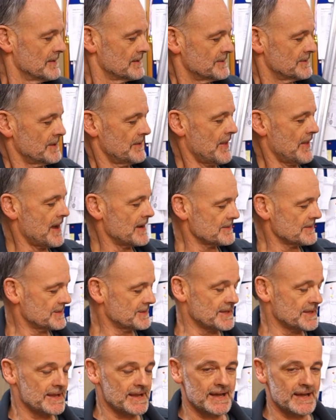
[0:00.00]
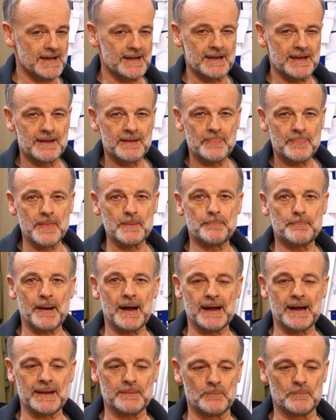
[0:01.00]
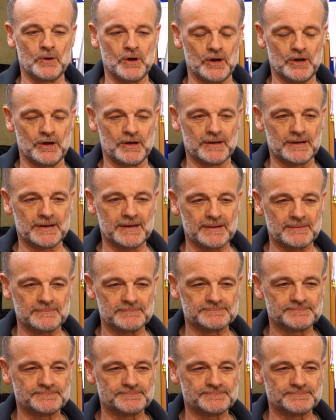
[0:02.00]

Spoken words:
So that's the pipe work.